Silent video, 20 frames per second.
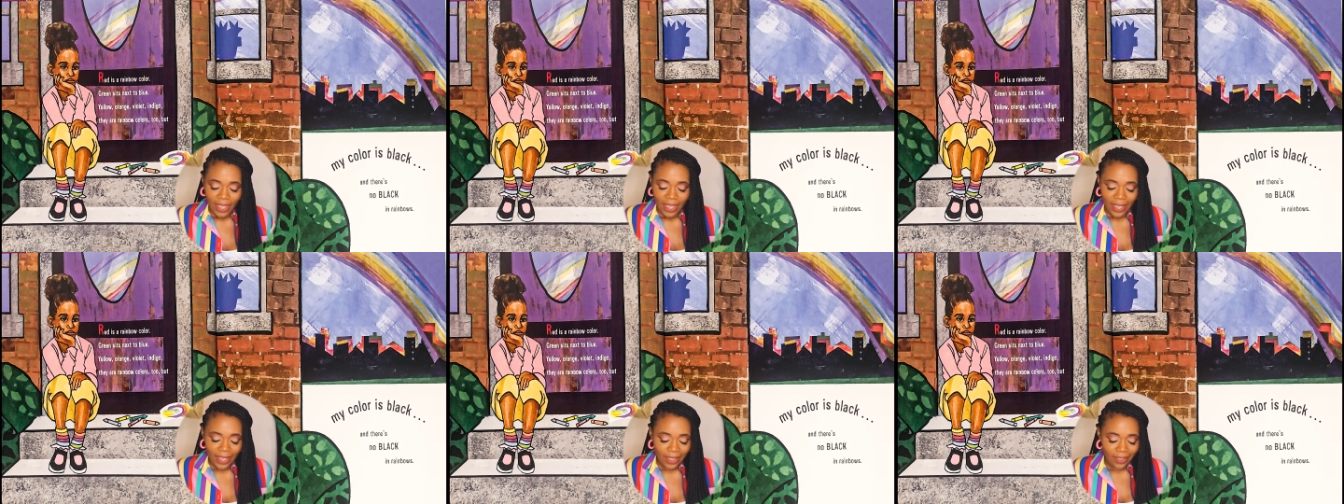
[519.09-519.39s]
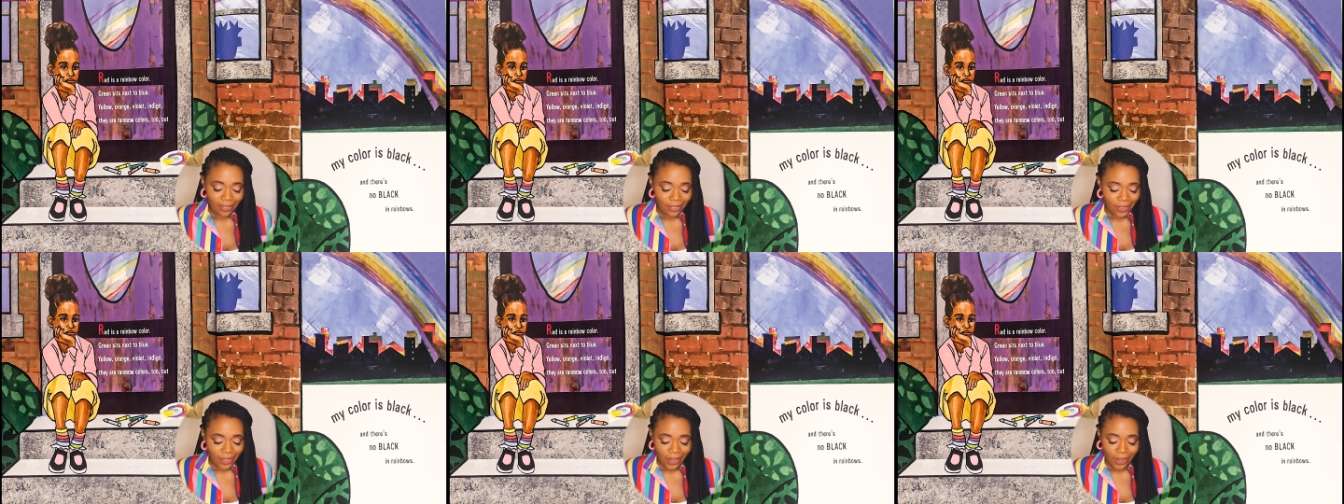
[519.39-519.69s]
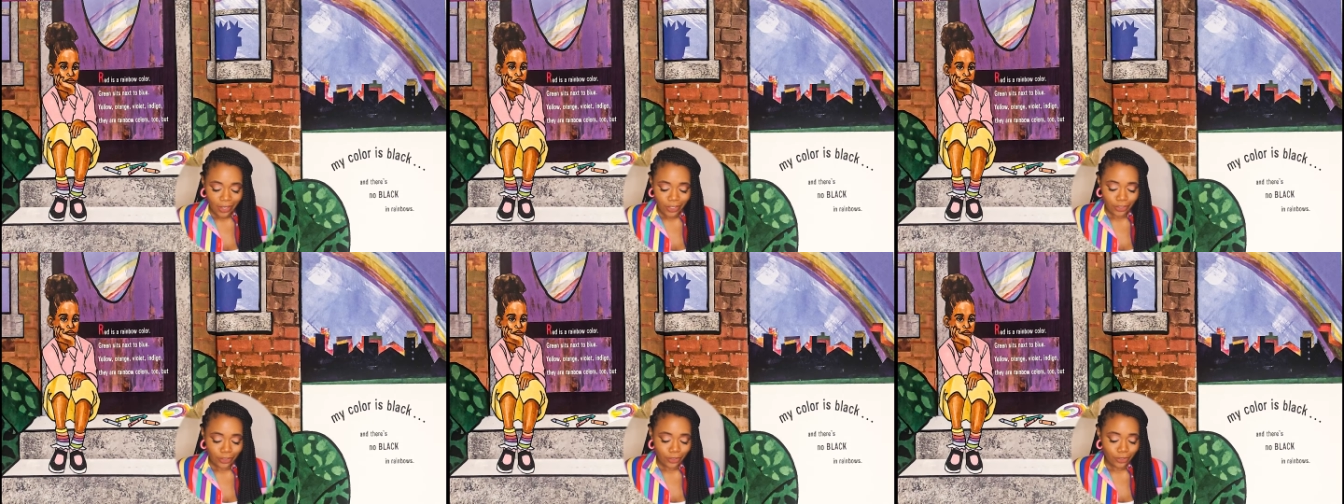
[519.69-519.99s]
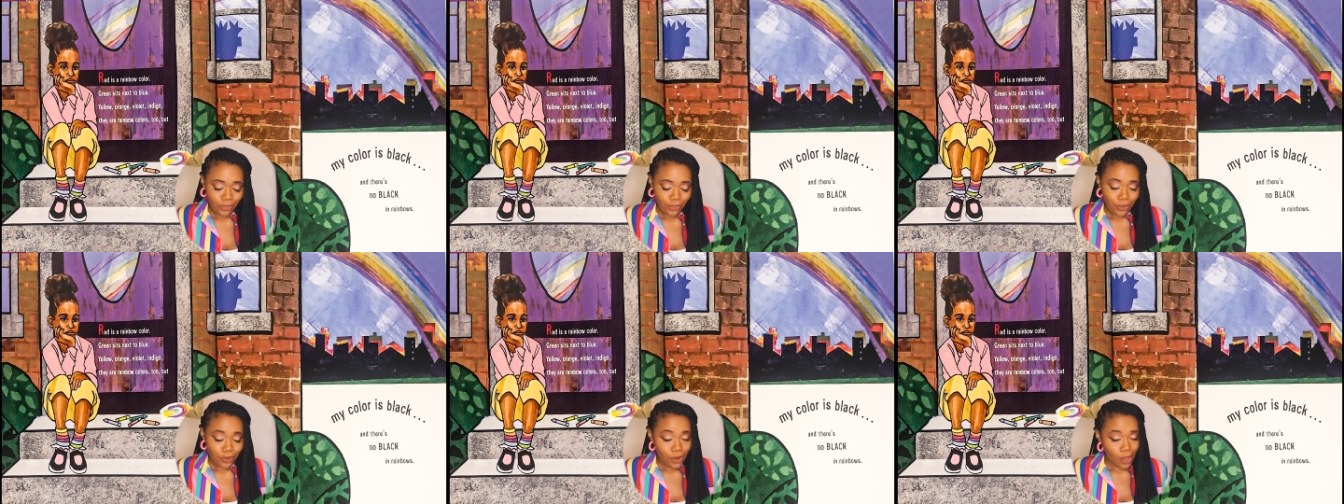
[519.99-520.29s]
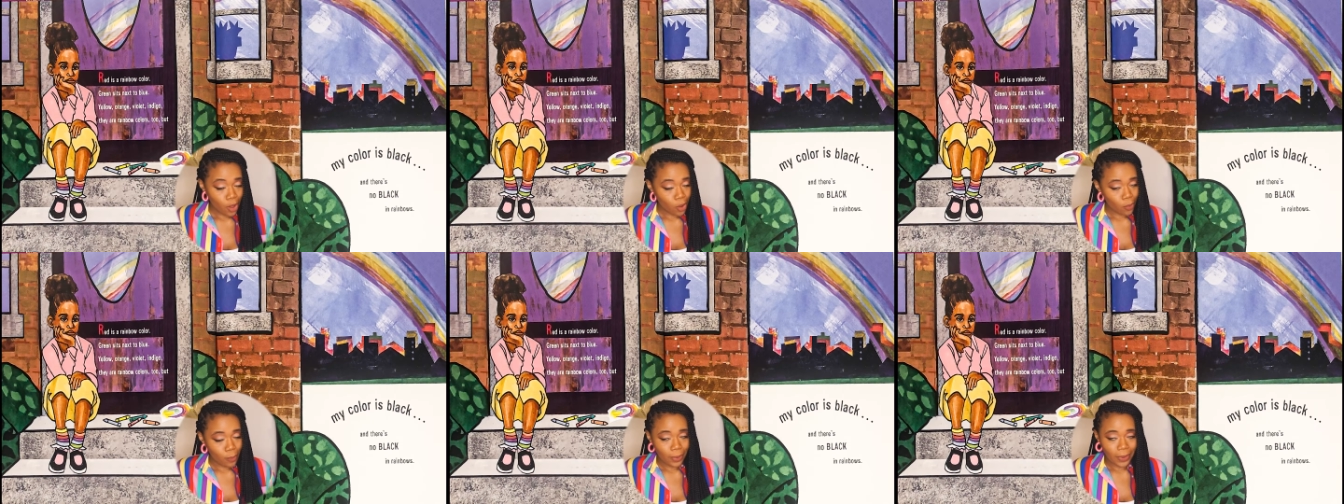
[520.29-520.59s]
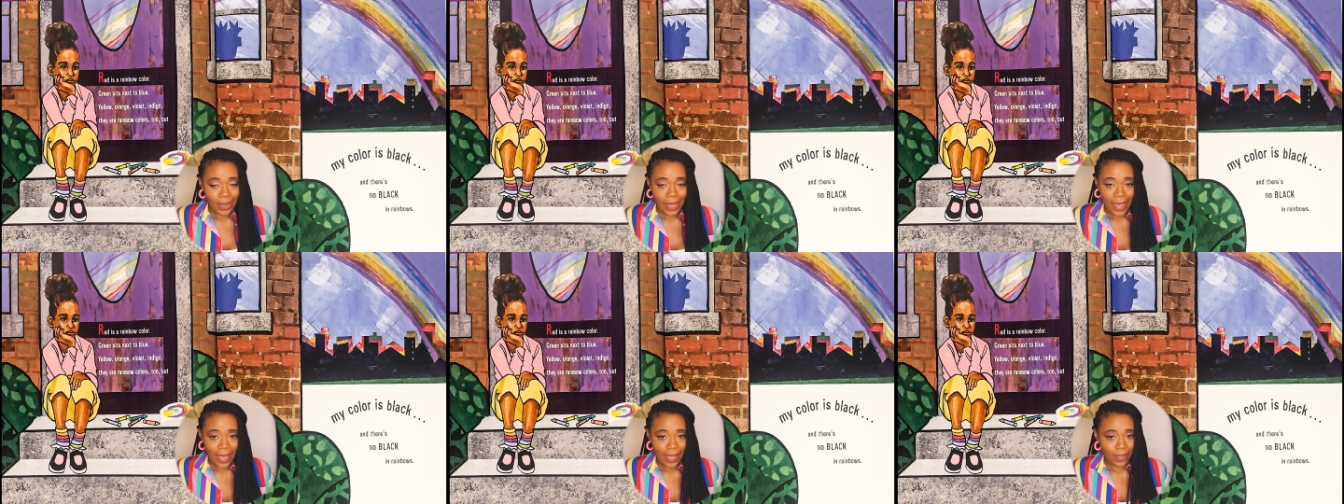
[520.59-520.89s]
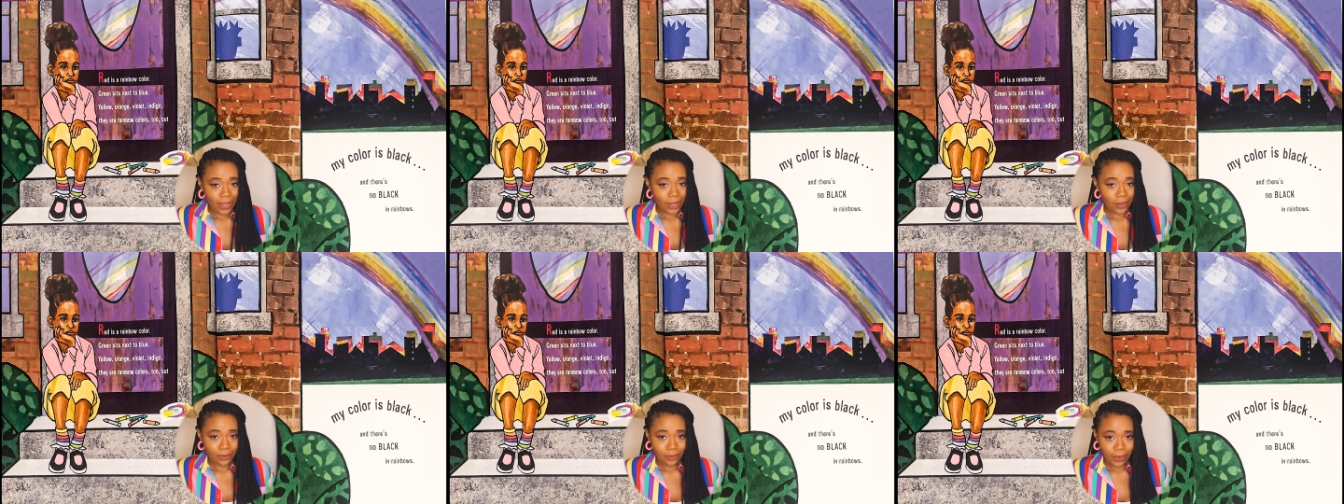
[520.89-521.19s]
And there's no
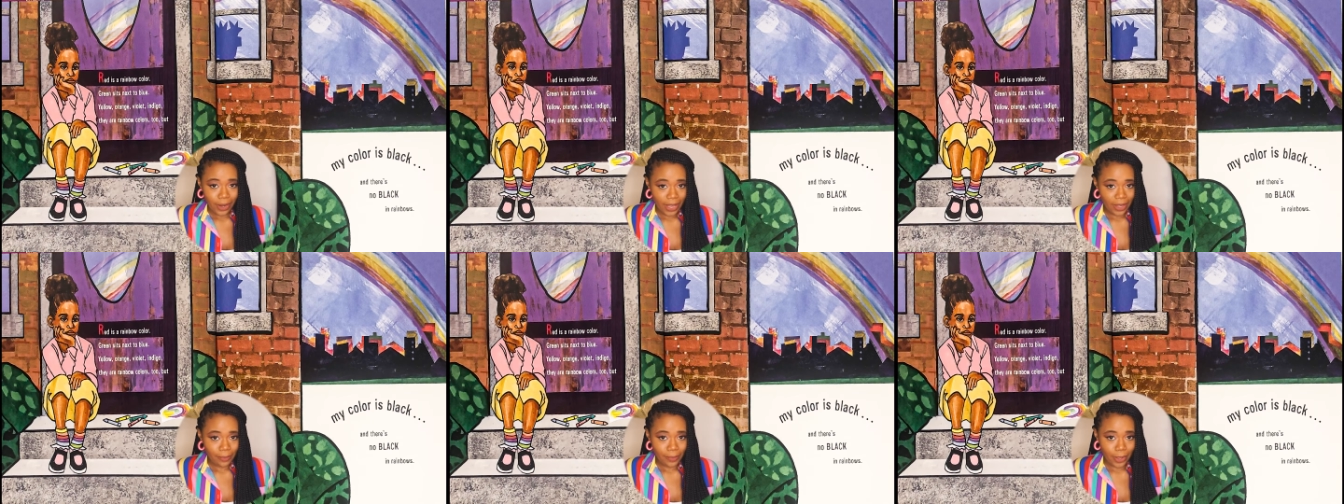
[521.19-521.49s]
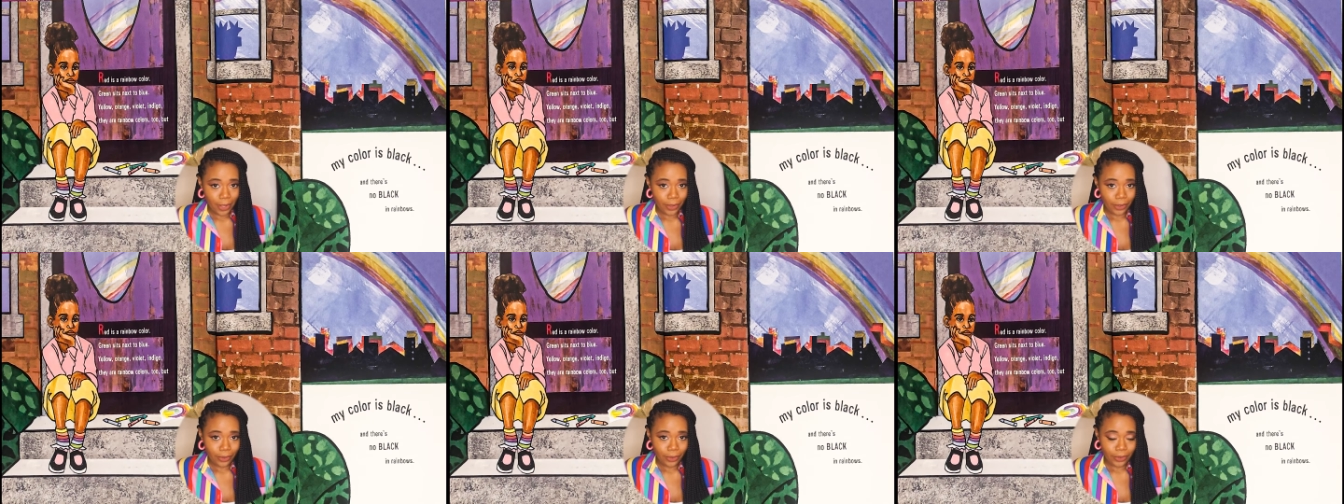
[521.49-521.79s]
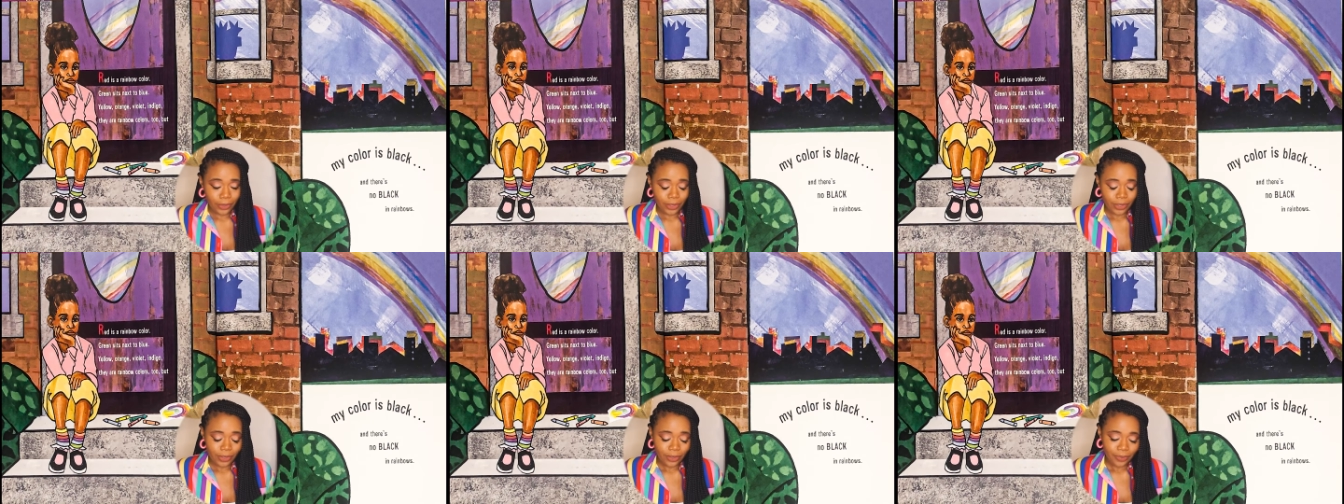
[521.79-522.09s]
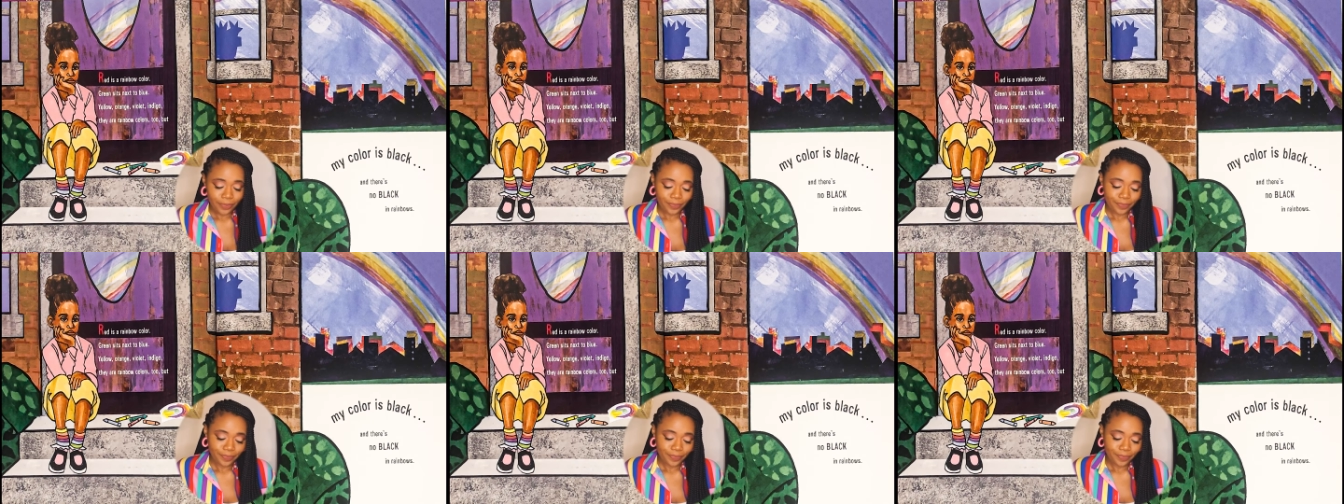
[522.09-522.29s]
black in rainbows.